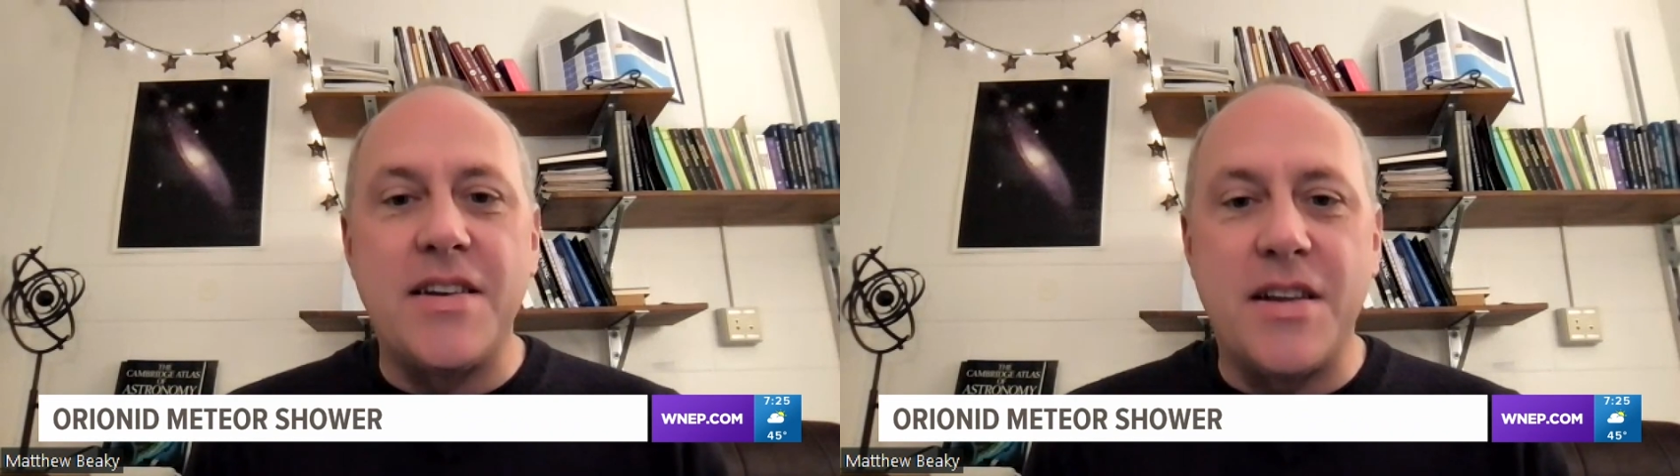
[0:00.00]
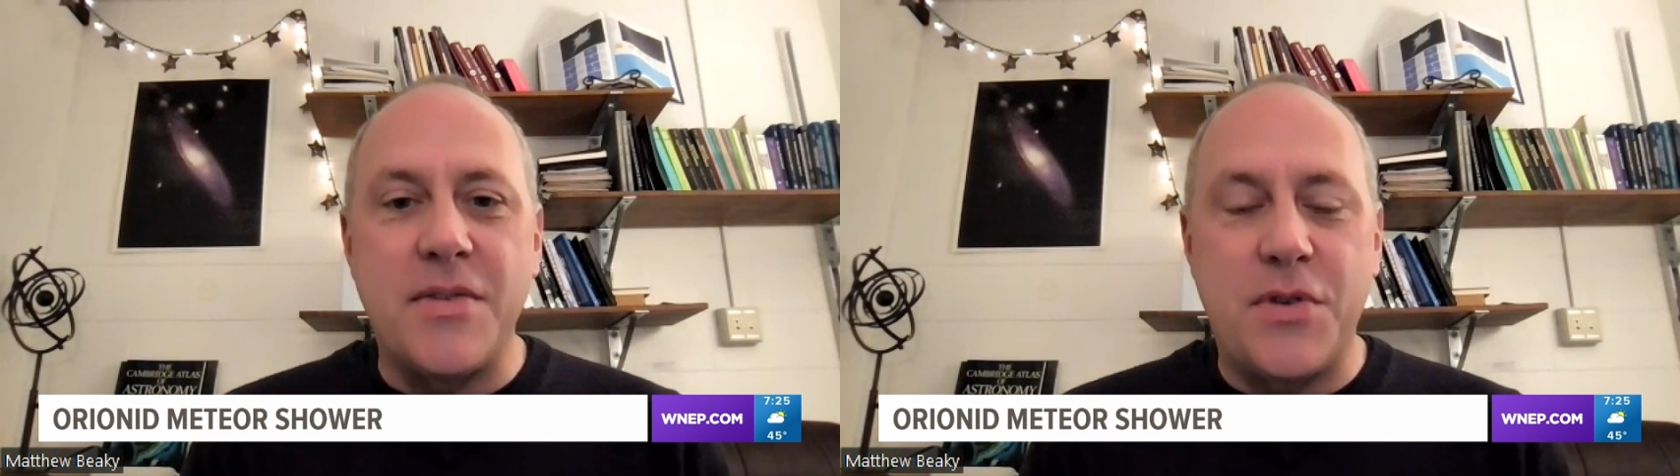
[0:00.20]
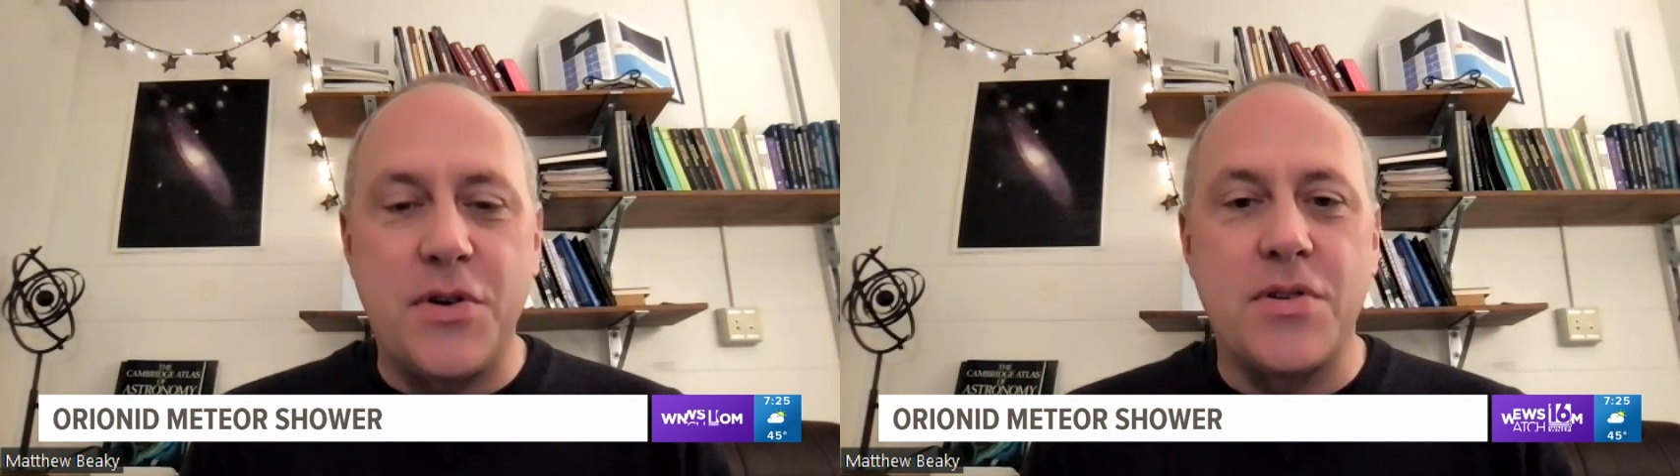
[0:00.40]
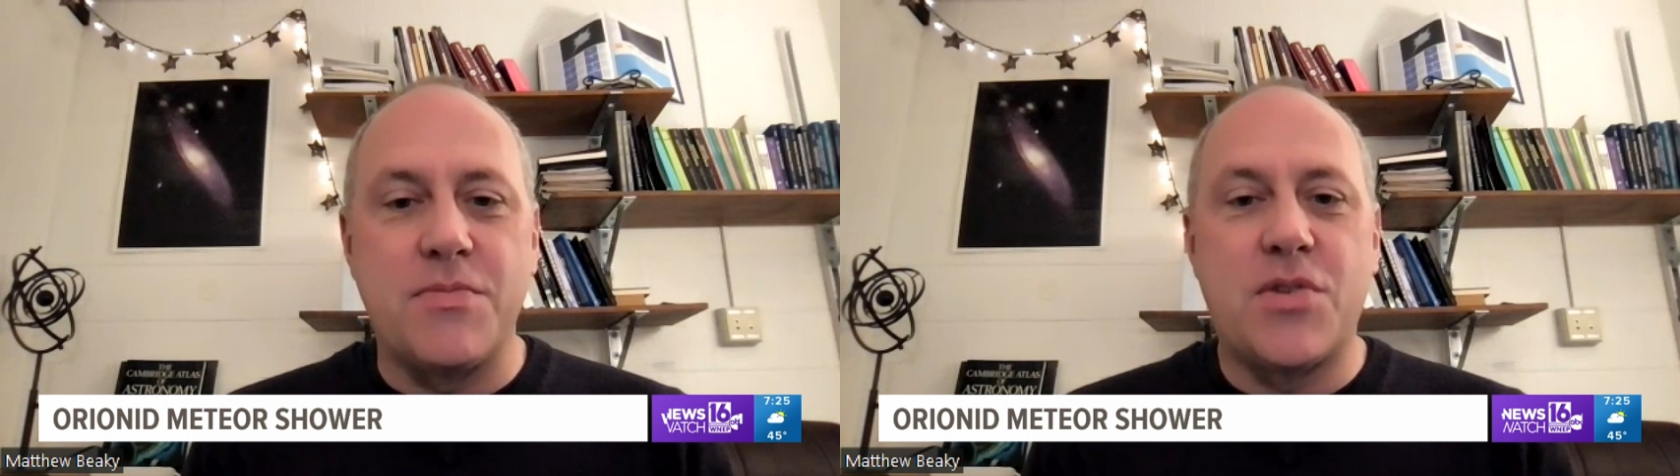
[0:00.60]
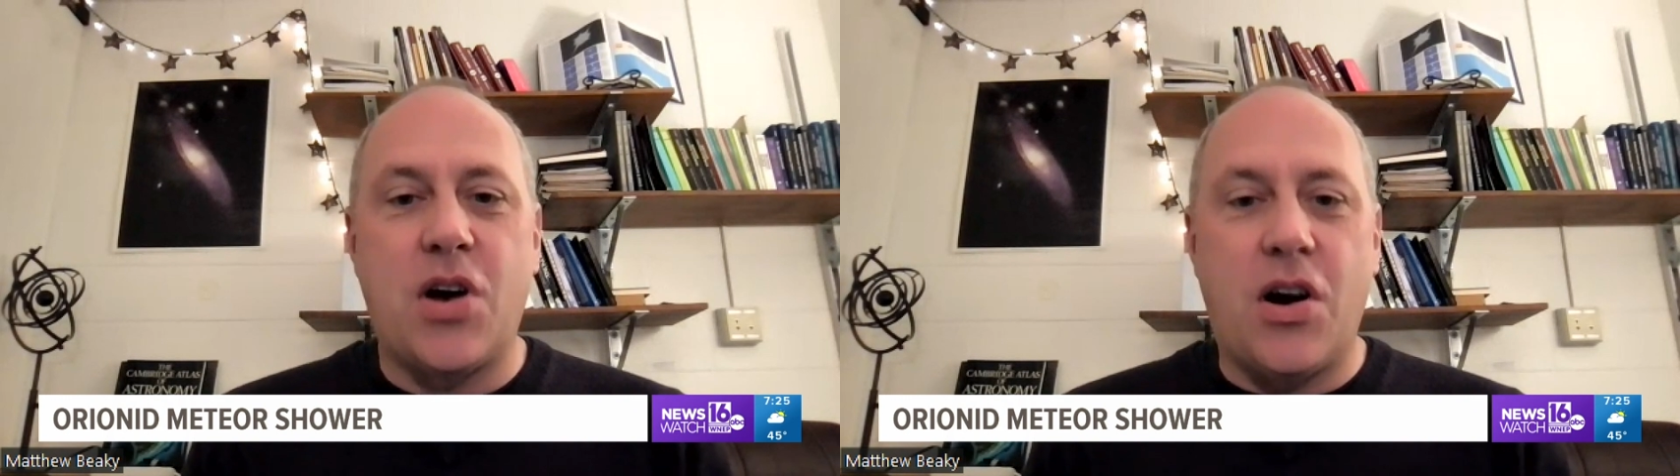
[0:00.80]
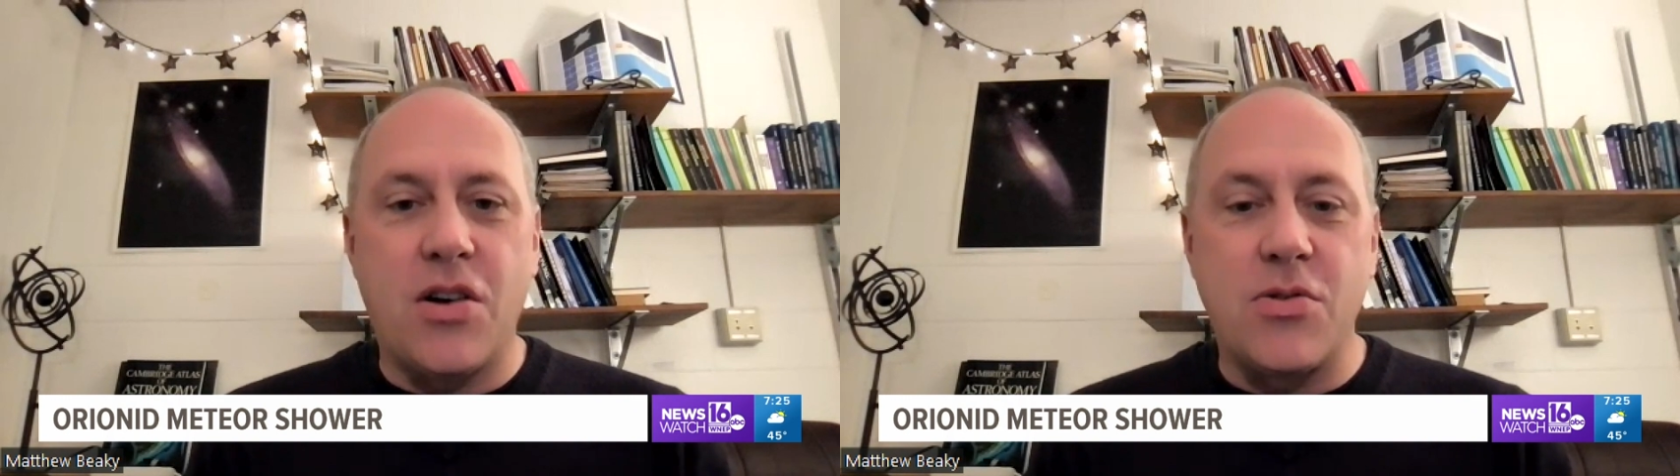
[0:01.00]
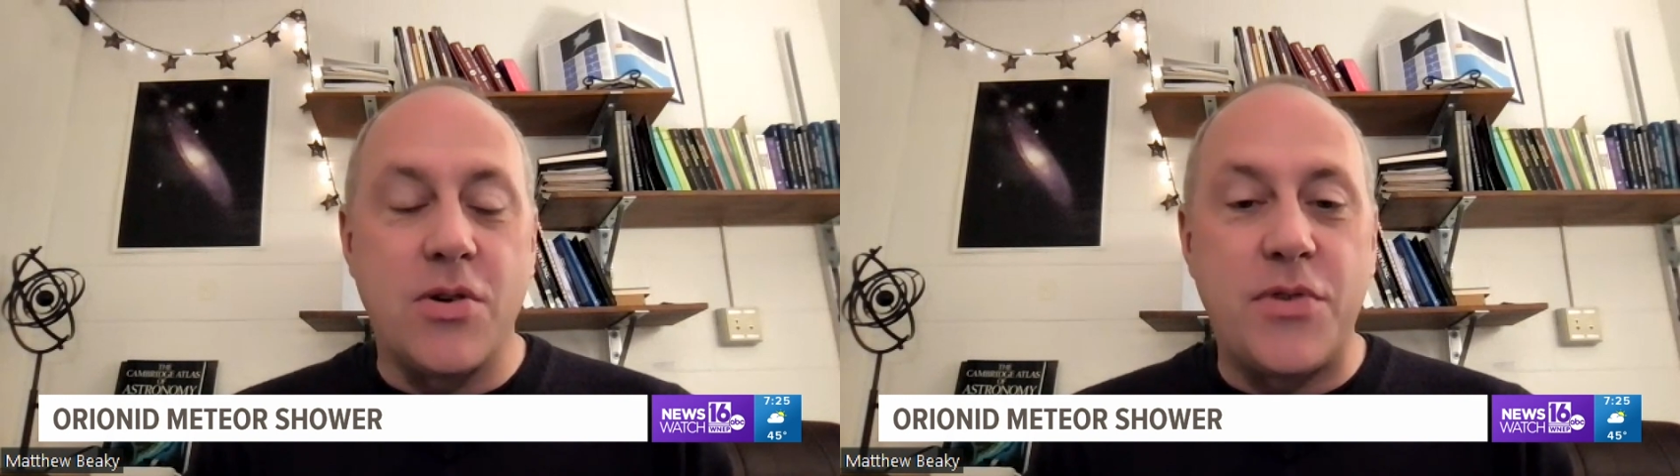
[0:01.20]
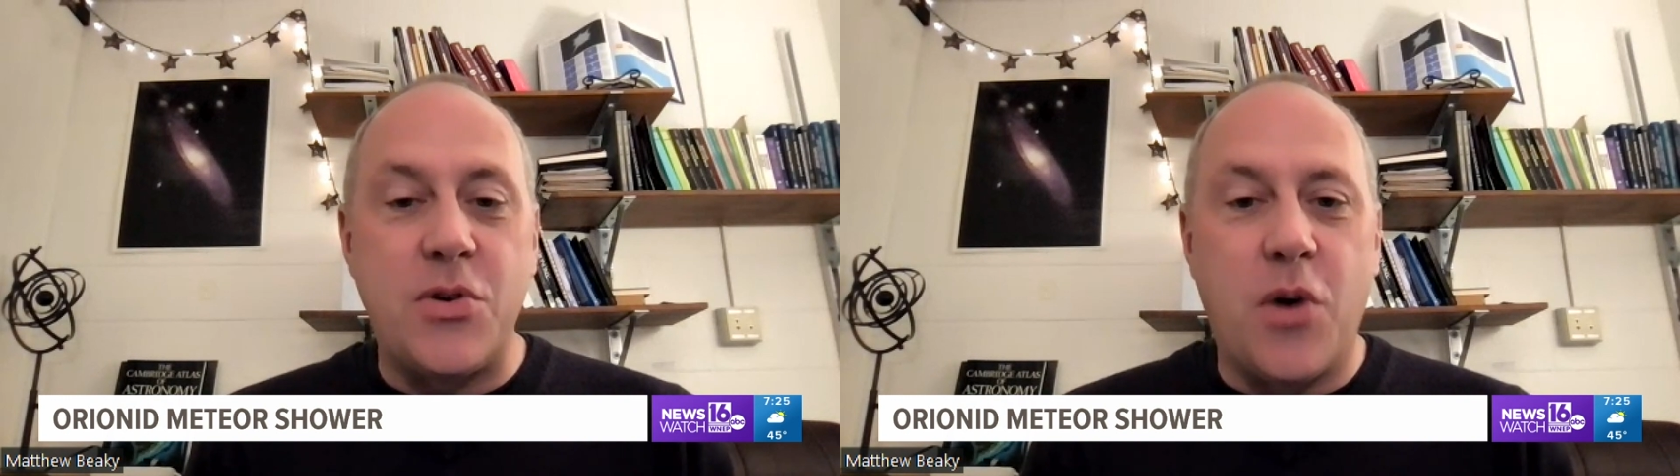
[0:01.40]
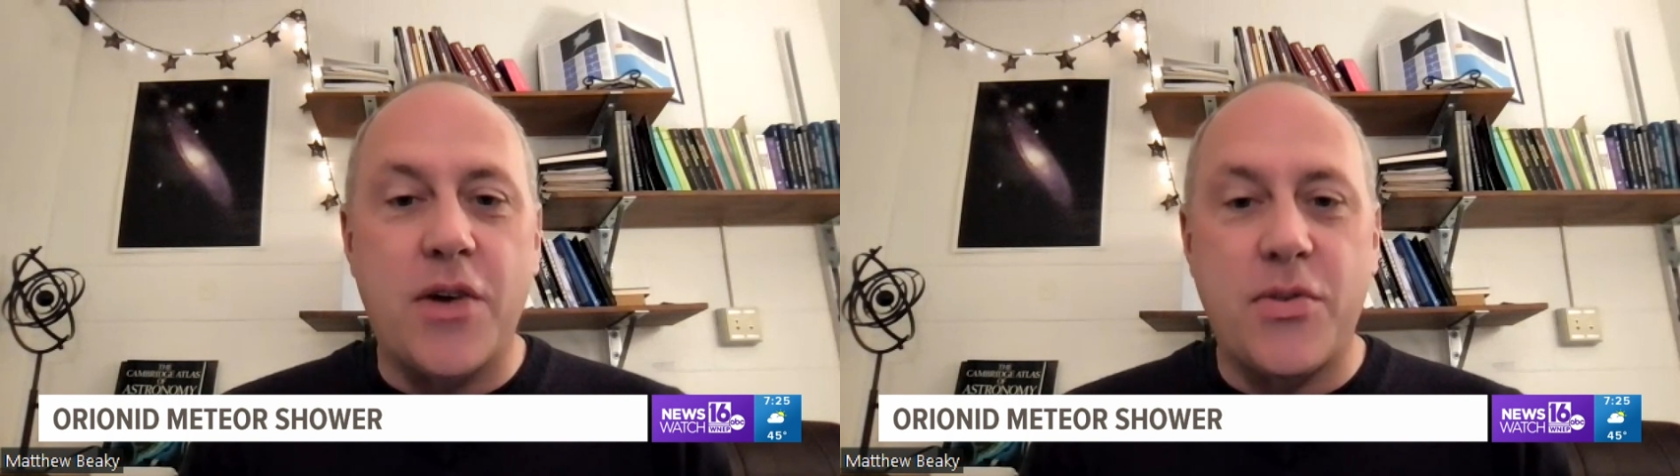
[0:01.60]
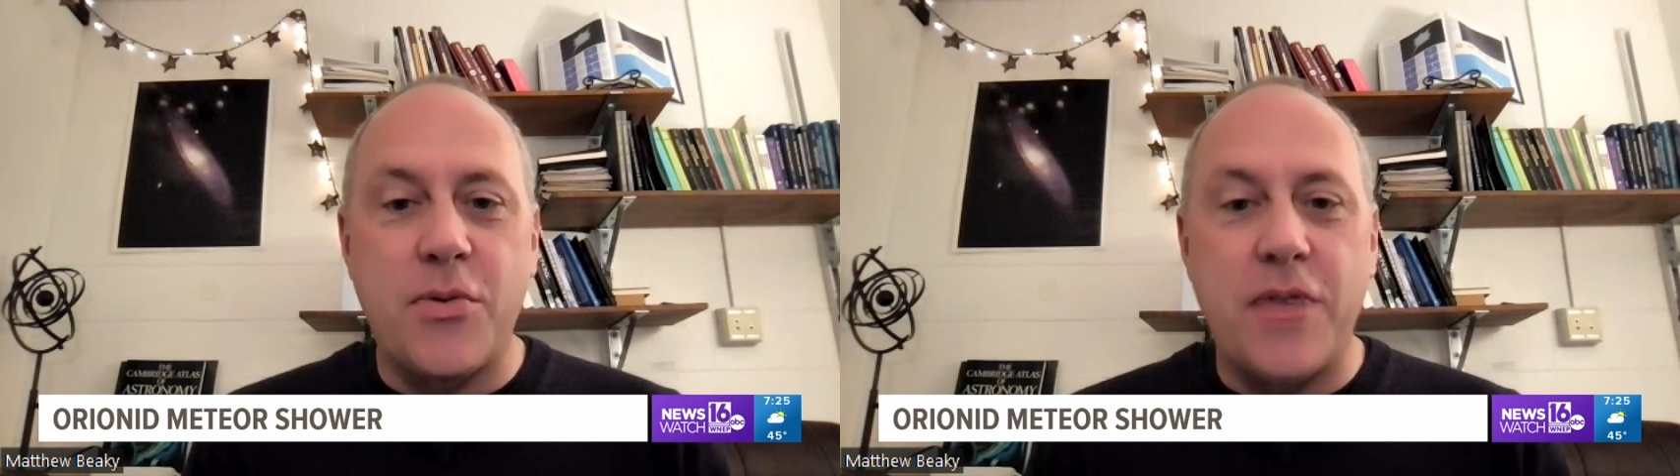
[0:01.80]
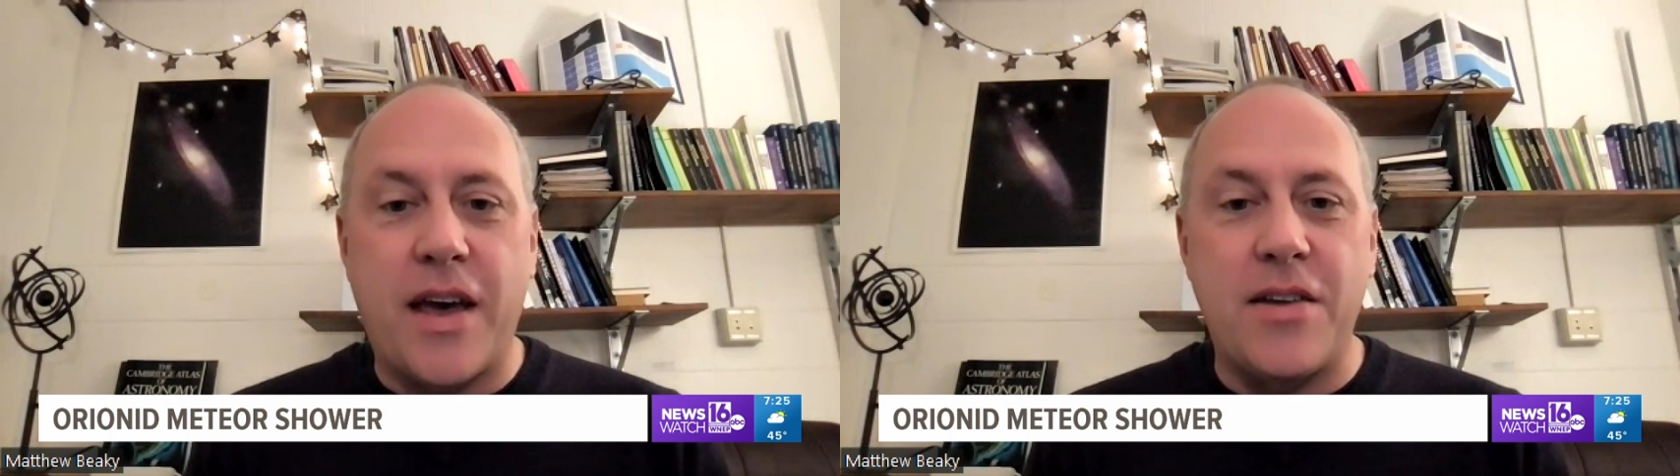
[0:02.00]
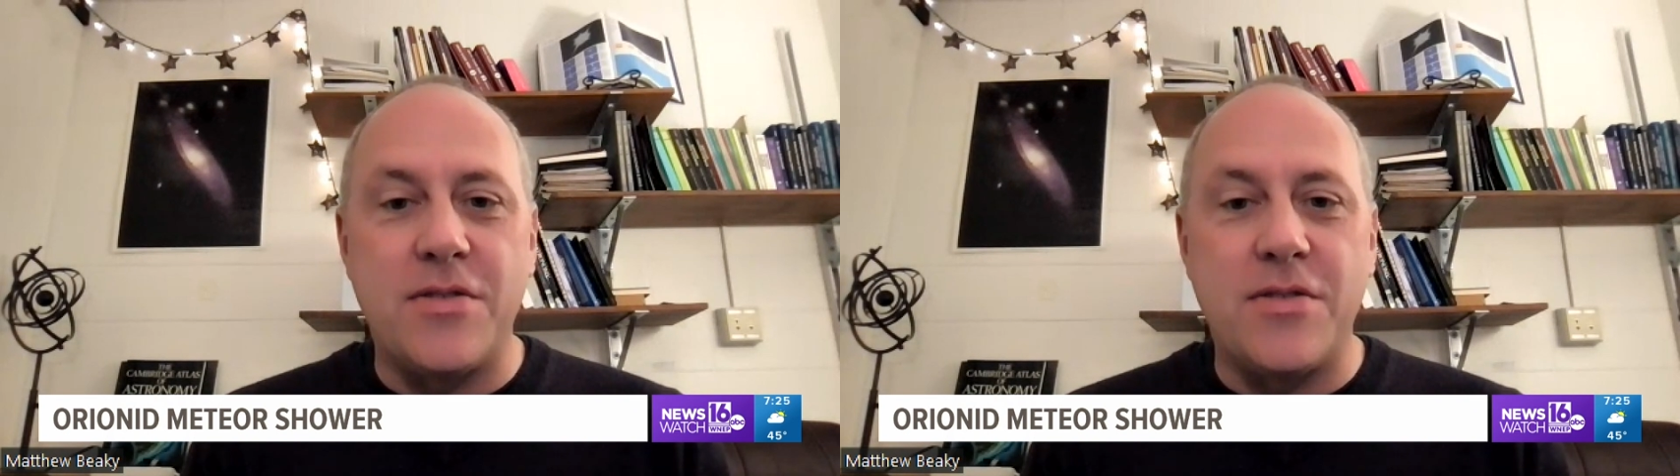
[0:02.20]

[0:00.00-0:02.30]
And if your car or if you walk through that,